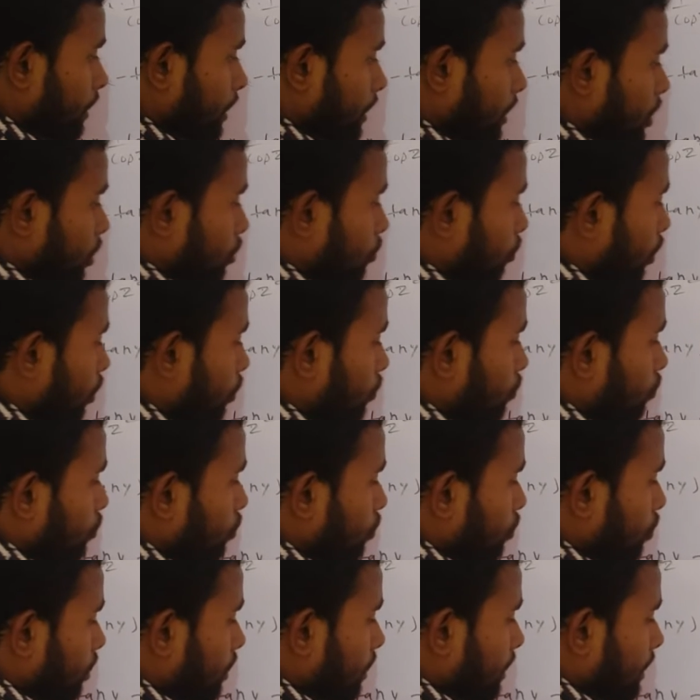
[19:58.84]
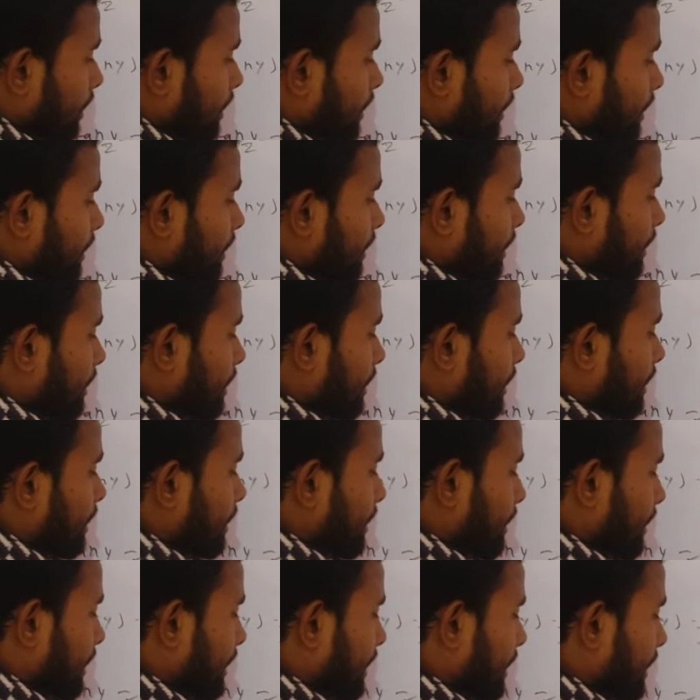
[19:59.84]
is equal to
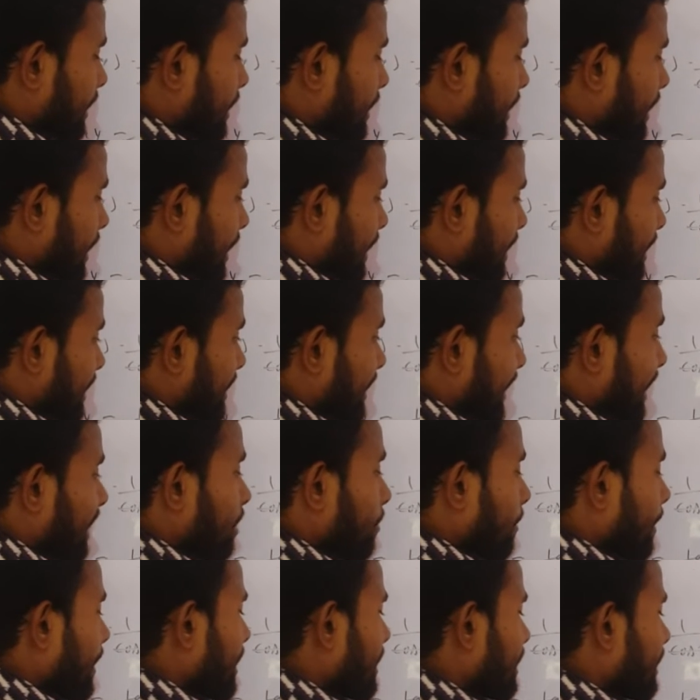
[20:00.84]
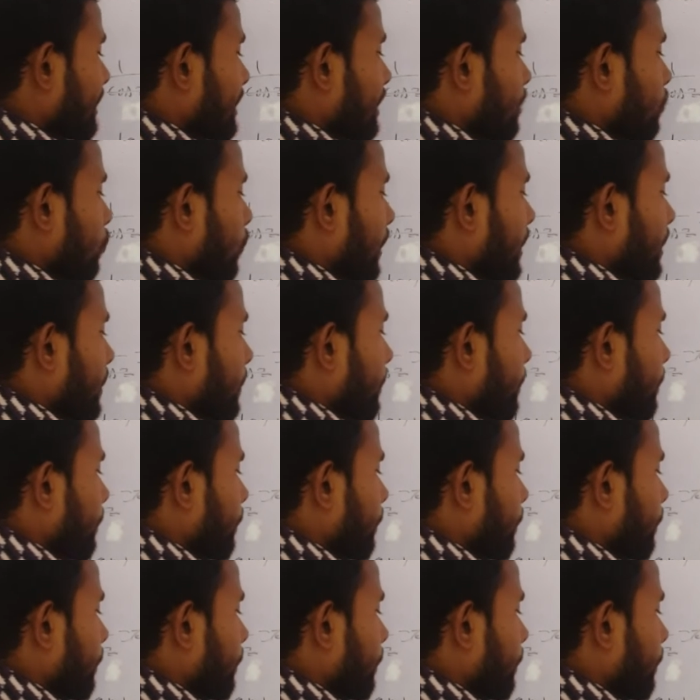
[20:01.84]
10z minus 10y.